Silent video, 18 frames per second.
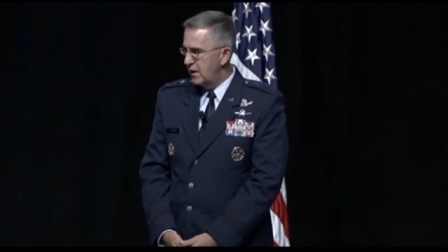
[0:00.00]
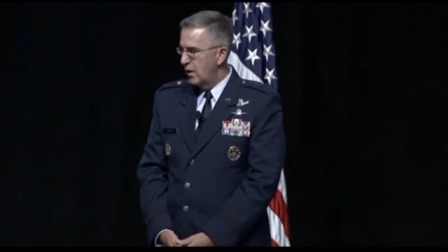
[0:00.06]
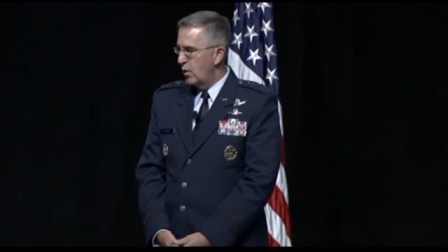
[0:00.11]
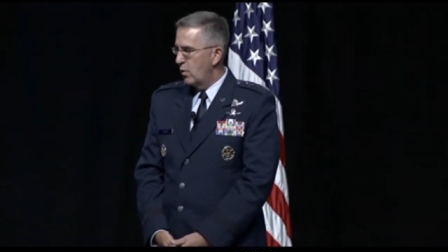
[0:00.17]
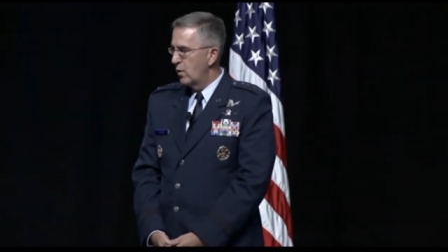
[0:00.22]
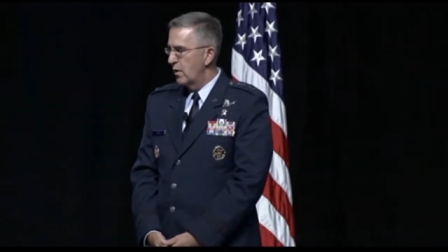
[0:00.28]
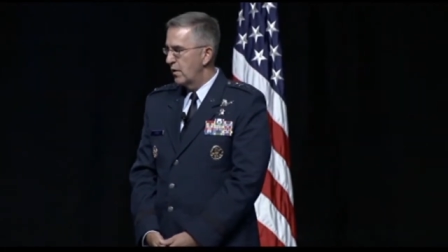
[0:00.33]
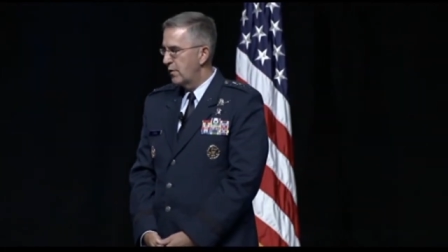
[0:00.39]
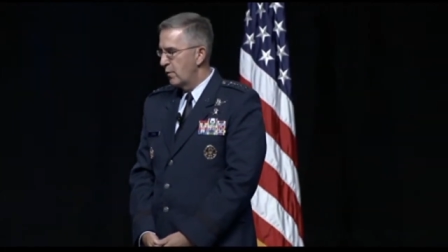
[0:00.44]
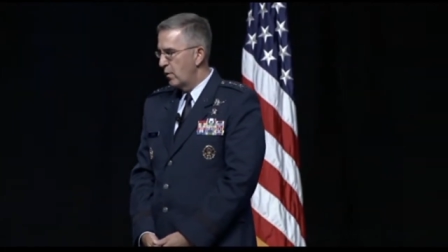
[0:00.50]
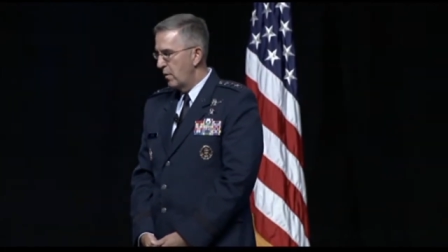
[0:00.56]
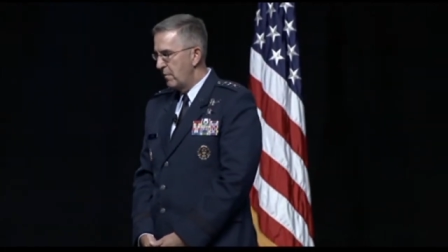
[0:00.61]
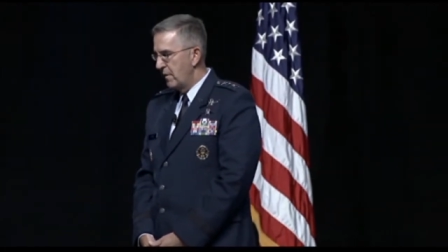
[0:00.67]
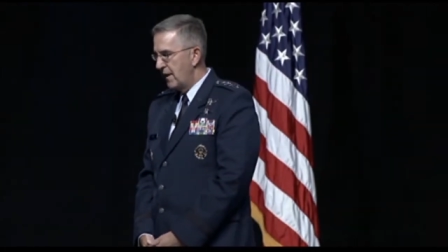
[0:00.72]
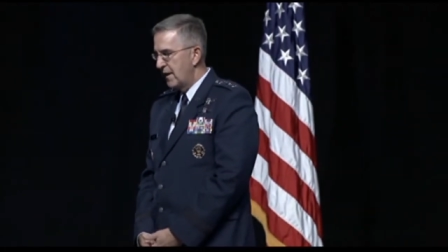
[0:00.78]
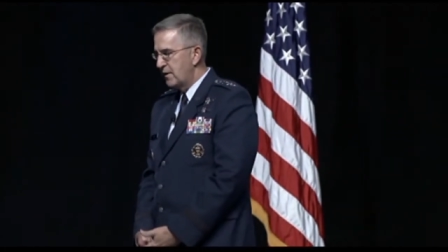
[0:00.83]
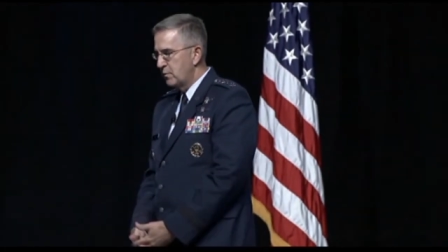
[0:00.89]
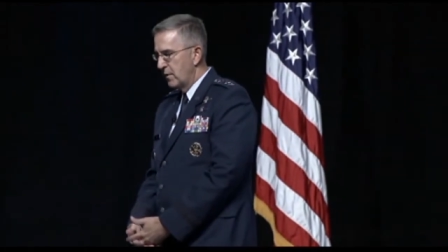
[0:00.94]
That's low
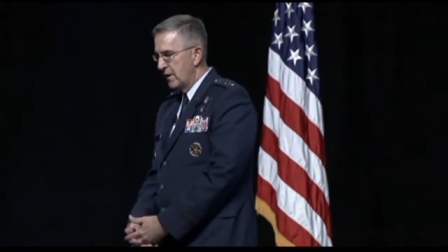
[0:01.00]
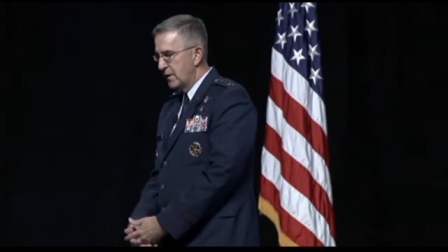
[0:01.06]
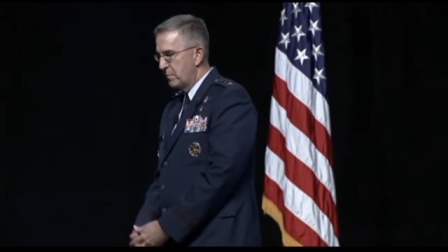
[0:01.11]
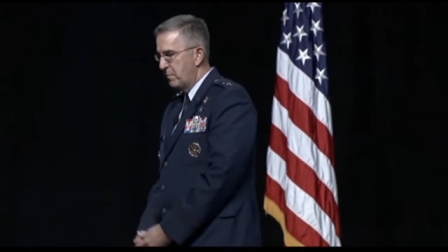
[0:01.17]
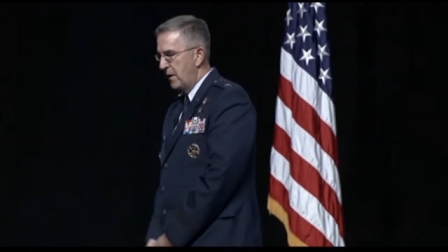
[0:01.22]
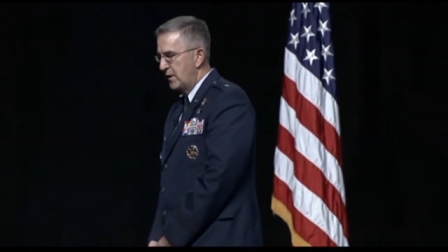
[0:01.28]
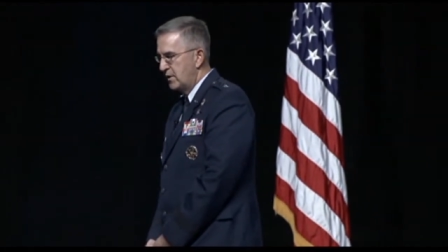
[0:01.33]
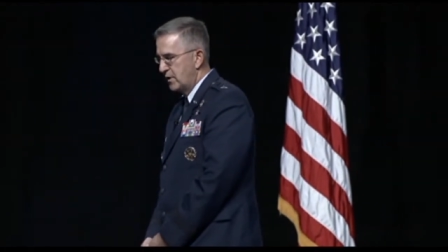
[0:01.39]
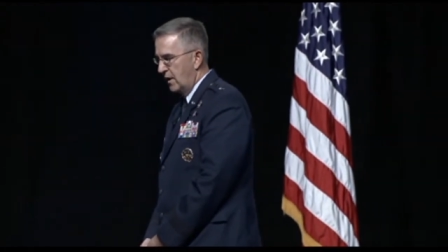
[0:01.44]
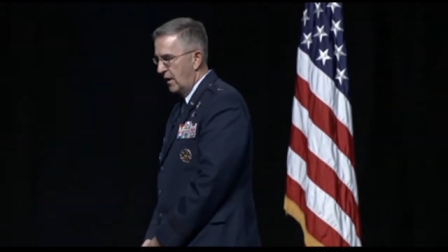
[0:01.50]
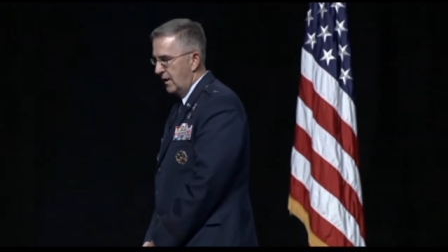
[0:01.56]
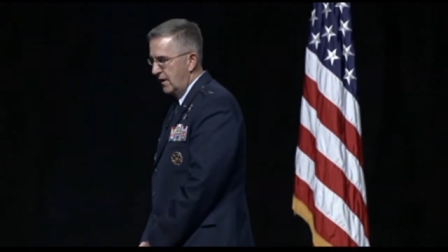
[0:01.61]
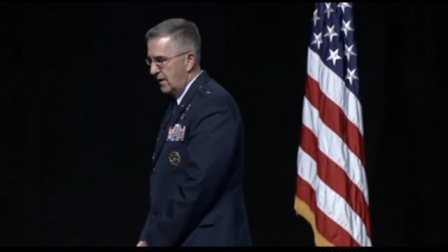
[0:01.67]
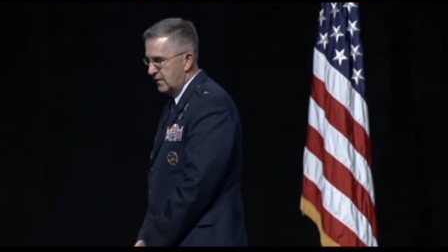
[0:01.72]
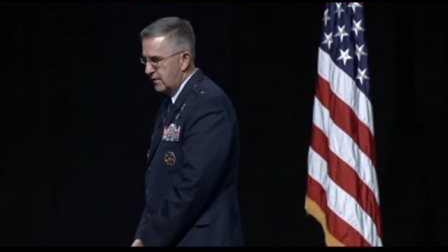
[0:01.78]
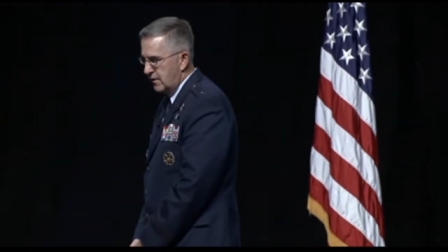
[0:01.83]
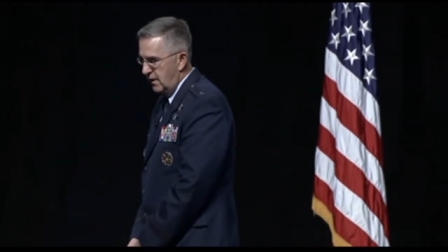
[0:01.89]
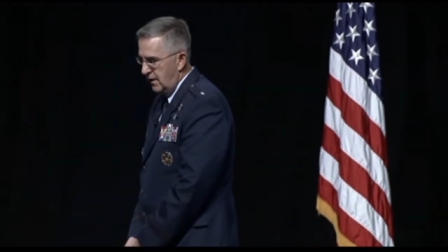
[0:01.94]
Earth orbit. That's where the space
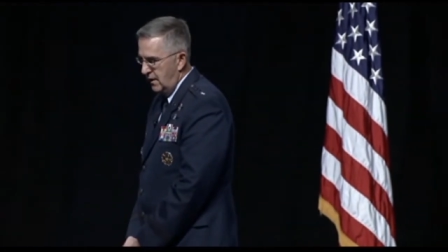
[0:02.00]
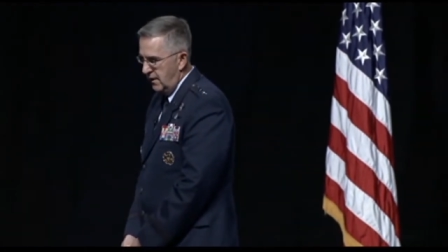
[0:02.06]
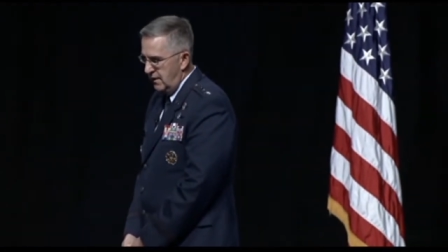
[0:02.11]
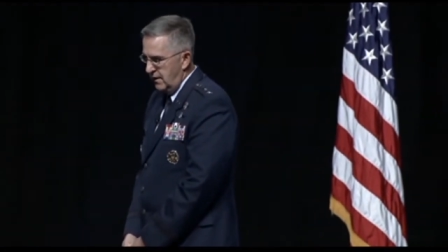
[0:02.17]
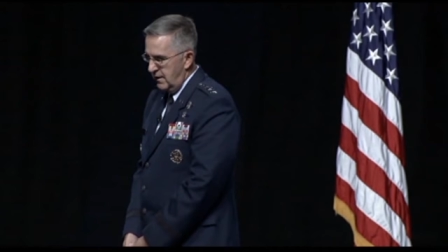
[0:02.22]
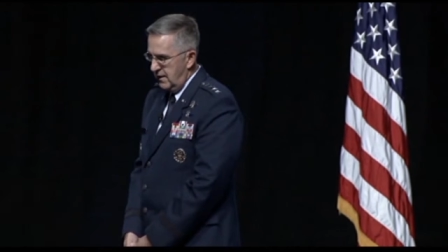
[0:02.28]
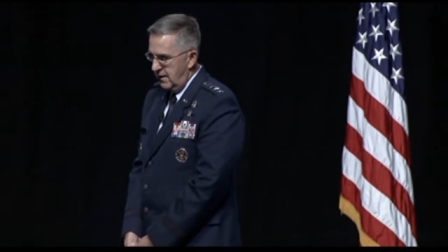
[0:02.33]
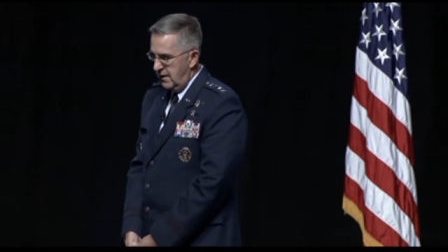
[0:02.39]
shuttle is.